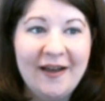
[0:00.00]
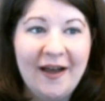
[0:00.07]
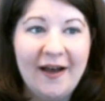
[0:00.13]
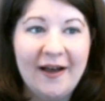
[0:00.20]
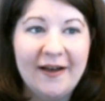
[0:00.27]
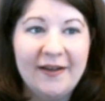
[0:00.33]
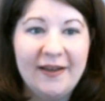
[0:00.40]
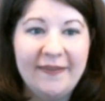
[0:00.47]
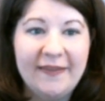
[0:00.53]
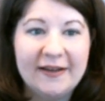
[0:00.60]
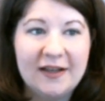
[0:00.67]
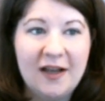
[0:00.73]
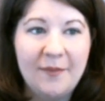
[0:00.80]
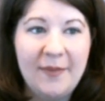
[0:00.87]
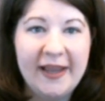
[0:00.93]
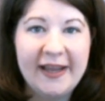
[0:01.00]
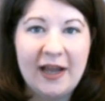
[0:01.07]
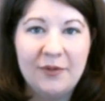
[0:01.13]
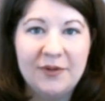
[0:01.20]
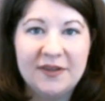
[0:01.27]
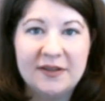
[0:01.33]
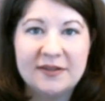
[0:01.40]
Uh, and then come hang
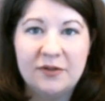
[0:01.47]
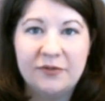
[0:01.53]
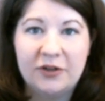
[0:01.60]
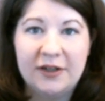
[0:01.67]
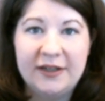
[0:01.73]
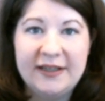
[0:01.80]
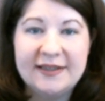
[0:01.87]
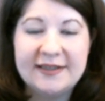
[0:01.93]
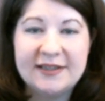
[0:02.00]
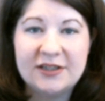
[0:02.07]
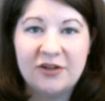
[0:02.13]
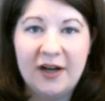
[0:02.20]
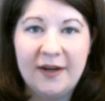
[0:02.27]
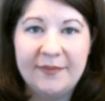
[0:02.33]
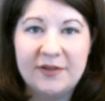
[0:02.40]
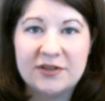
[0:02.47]
out with us over on Instagram.